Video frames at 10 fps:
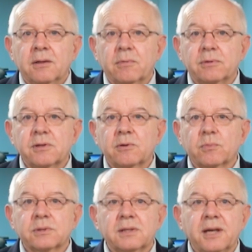The
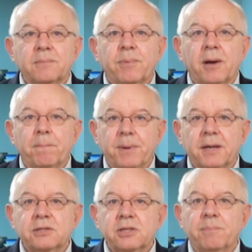result was led by a
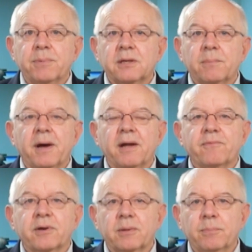big jump in
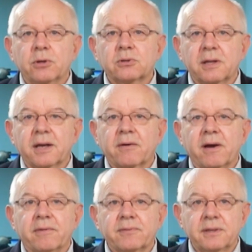demand for commercial
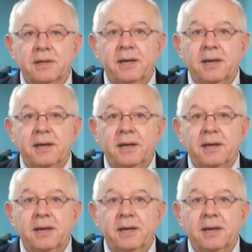aircraft.